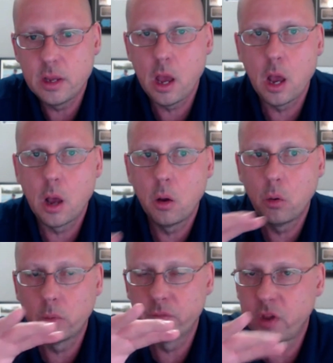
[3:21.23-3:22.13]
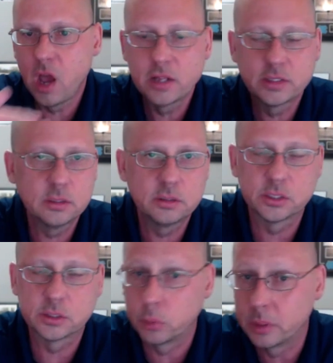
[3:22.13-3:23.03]

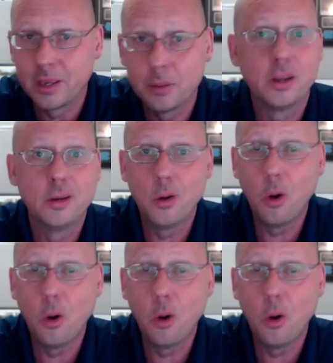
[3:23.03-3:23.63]
We keep getting